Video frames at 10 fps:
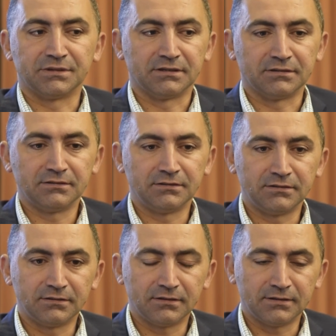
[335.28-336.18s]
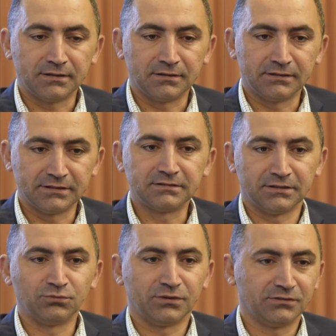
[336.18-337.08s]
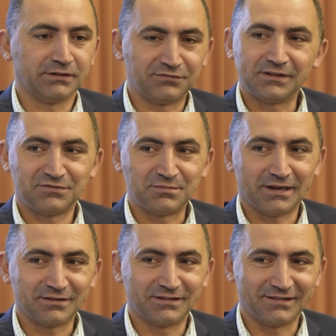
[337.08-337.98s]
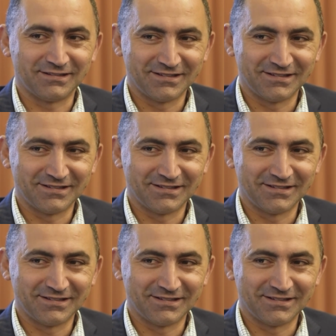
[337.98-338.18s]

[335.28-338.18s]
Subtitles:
I mean, I'd love to have you back.